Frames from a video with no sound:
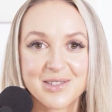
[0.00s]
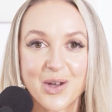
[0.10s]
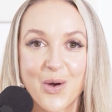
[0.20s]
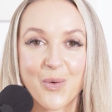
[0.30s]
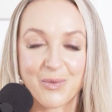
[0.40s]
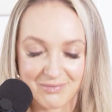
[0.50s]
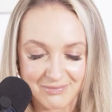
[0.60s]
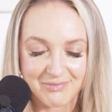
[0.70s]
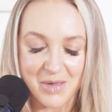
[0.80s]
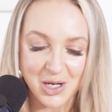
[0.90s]
So
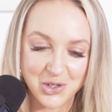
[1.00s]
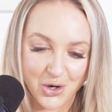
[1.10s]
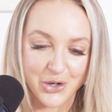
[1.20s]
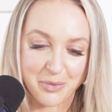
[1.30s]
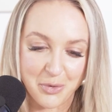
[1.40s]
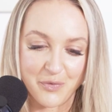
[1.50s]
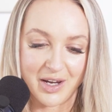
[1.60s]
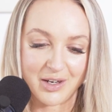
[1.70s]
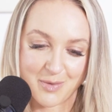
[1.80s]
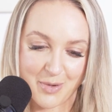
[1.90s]
make sure you're
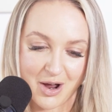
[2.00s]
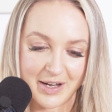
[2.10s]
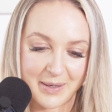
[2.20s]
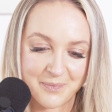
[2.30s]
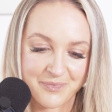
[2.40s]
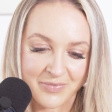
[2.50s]
moving your body.